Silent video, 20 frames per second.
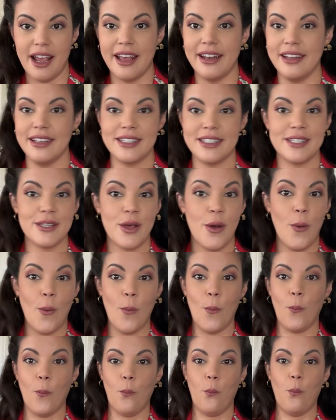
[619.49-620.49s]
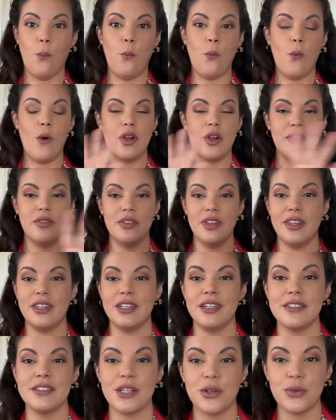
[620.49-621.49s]
And it's one of the
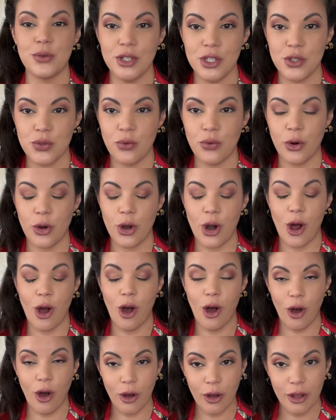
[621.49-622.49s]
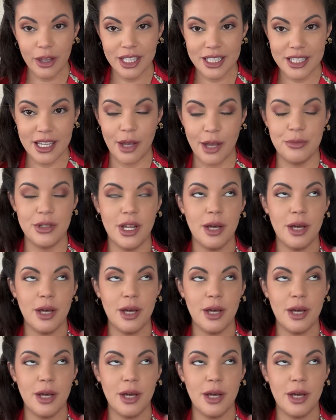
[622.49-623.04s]
things I reach for all the time,